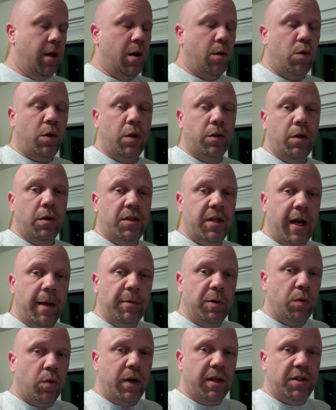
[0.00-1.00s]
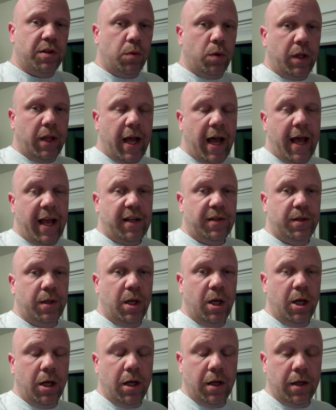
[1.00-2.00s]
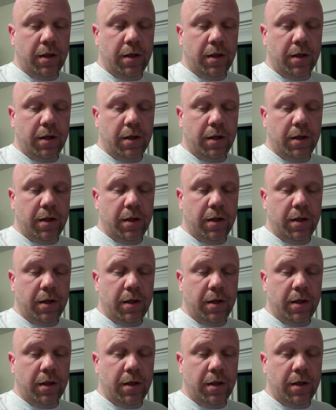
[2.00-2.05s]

there real no time to rest or relax.